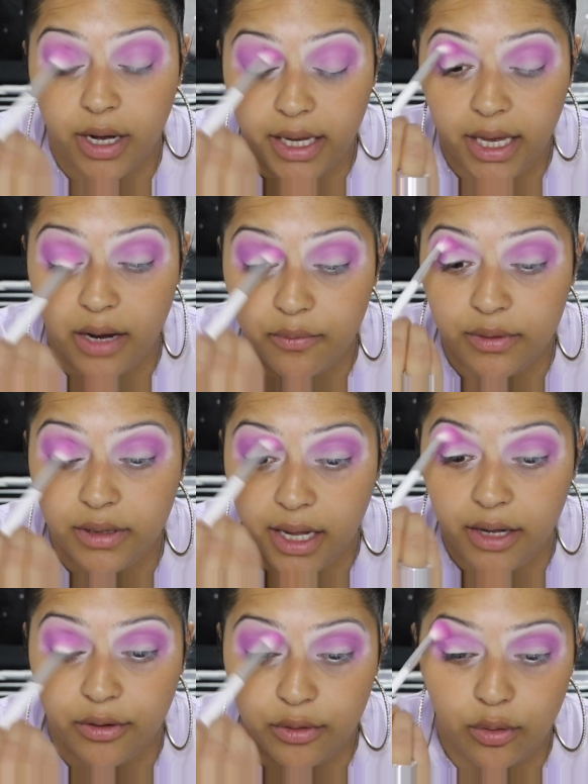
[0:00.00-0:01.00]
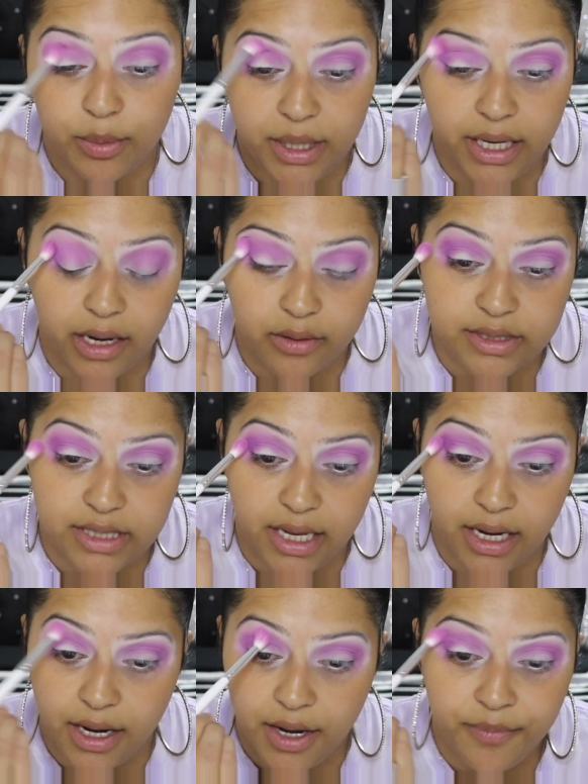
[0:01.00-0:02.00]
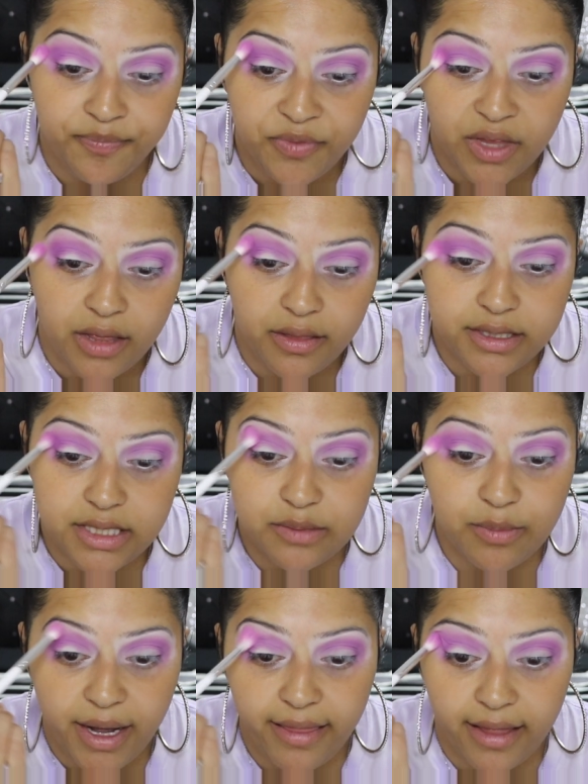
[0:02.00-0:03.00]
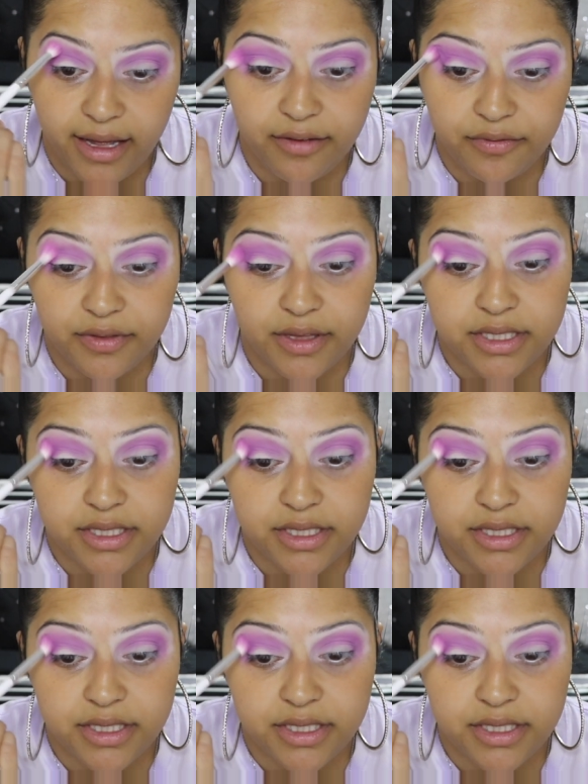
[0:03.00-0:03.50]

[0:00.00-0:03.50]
I can't rely on nobody else. Like, this is my life.